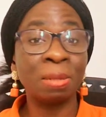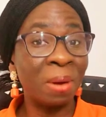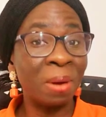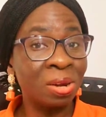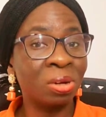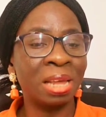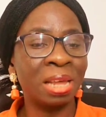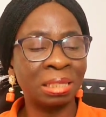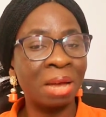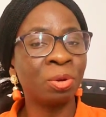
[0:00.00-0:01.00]
depending on the
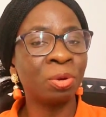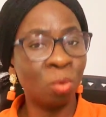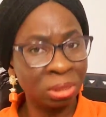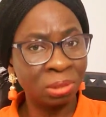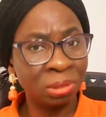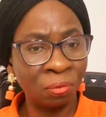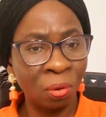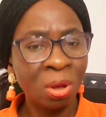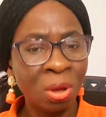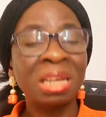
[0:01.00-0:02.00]
exam you want it for.